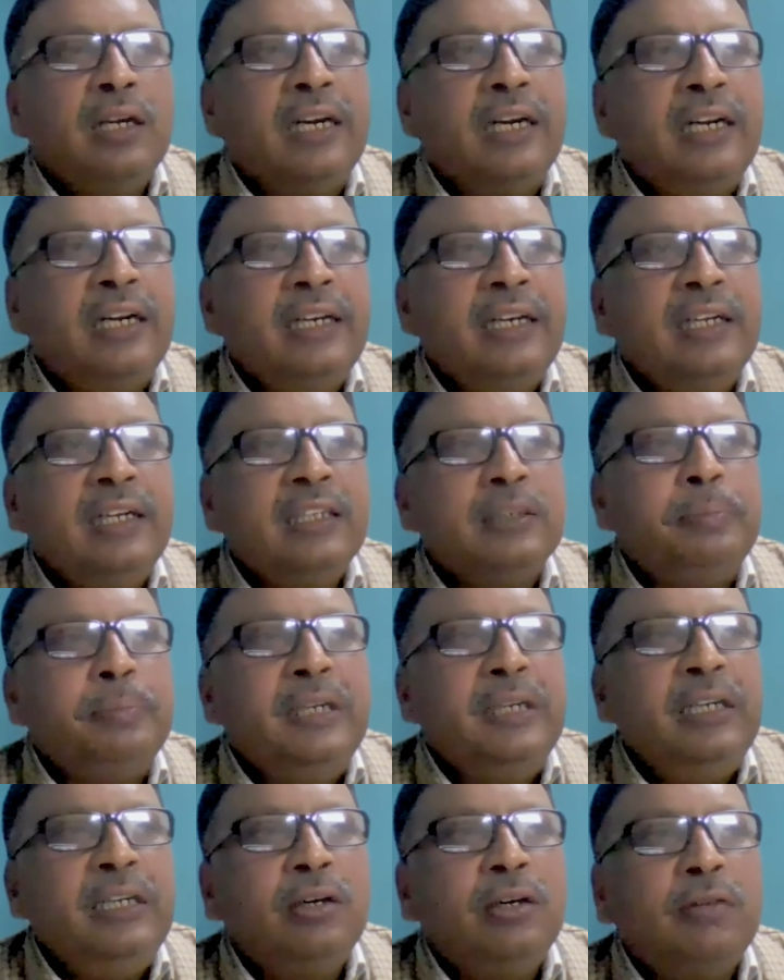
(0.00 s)
Getting a
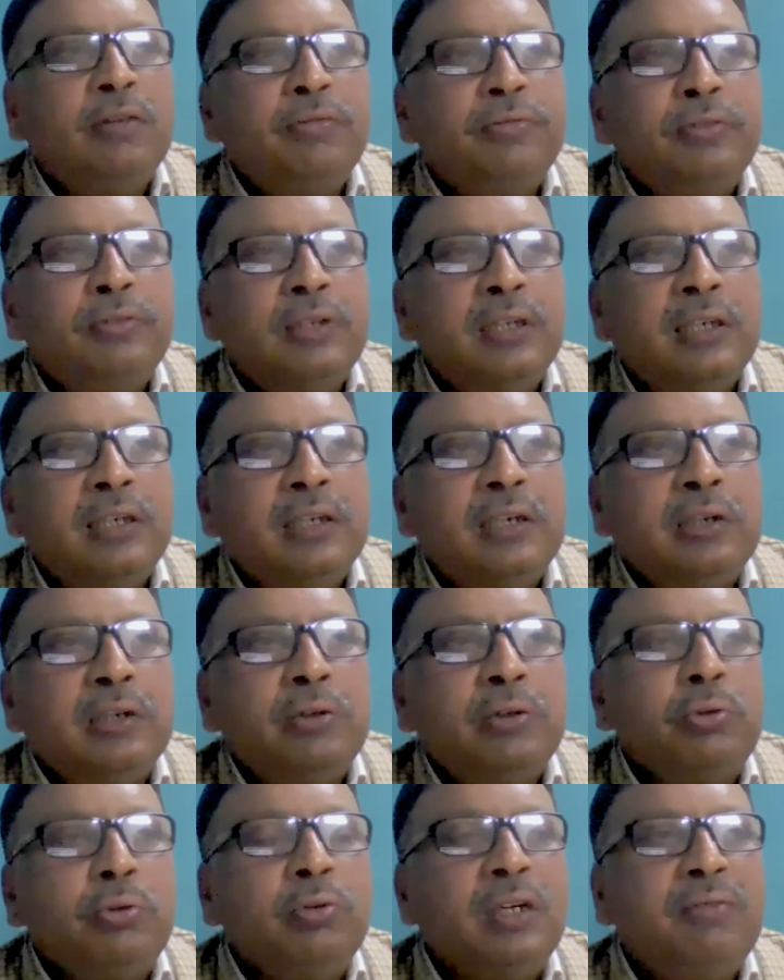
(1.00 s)
speed of
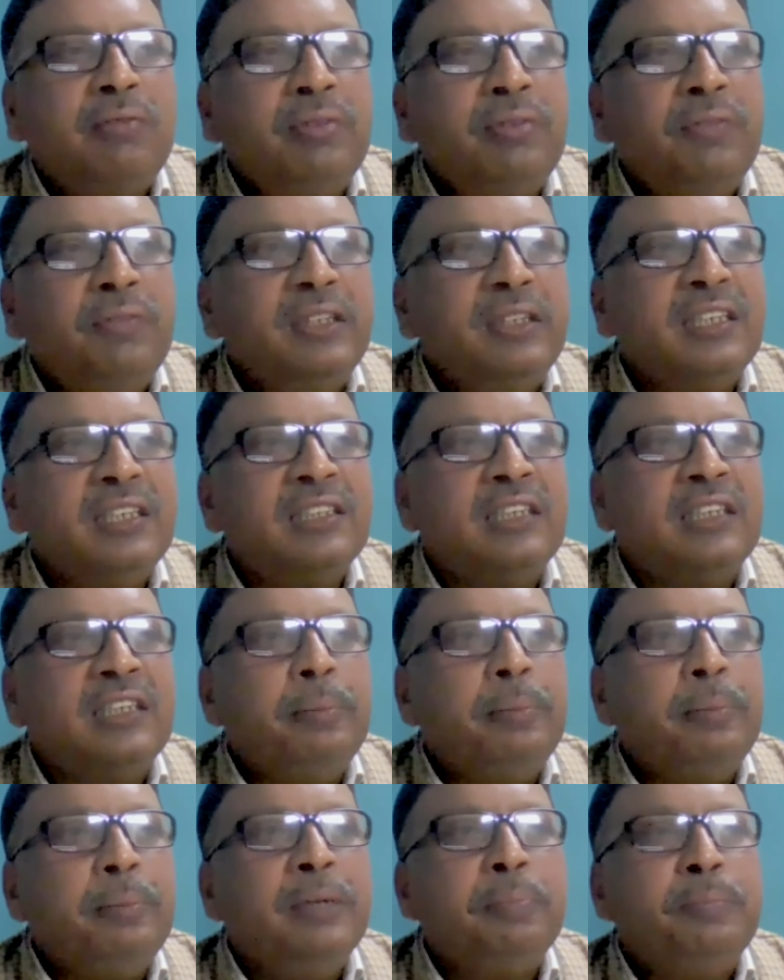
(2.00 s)
256
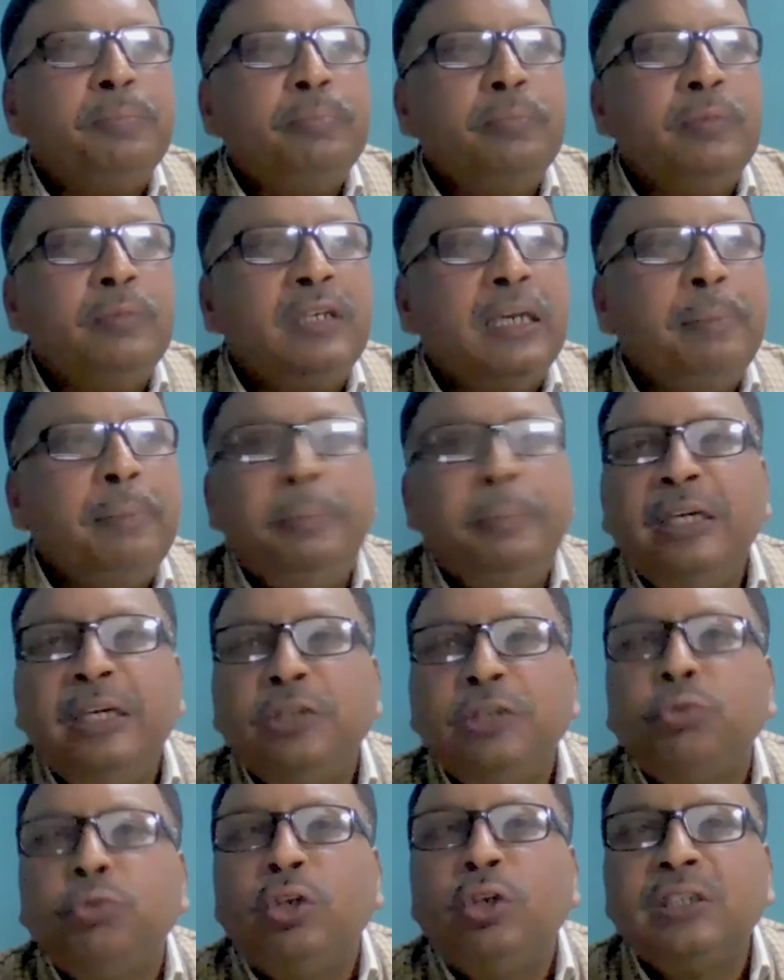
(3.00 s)

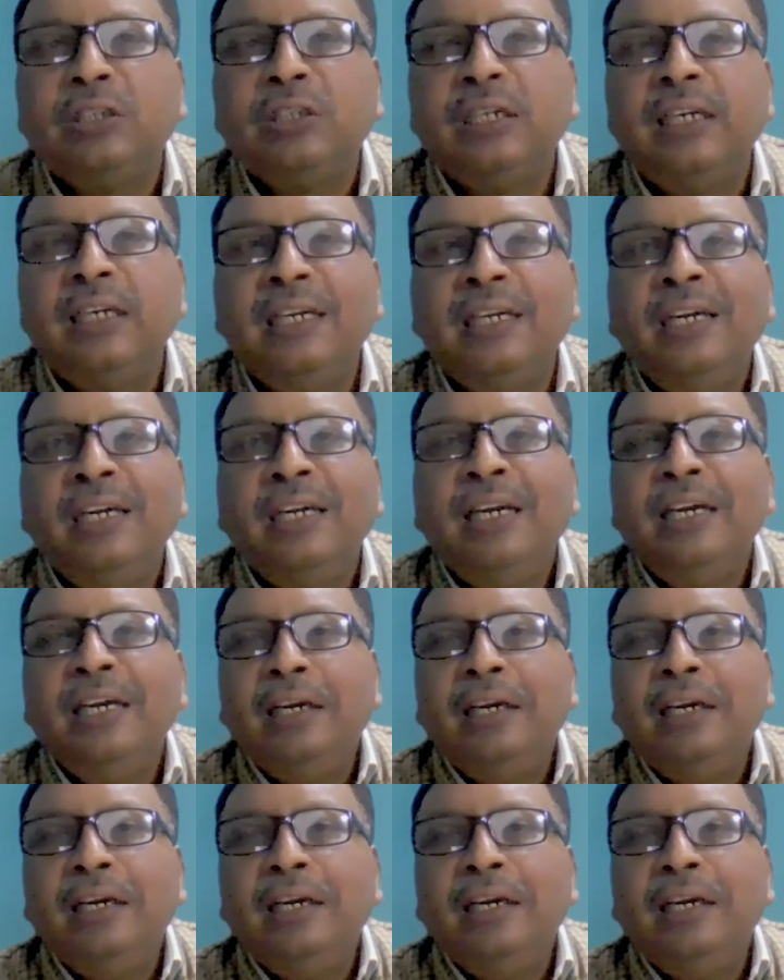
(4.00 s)
kbps was a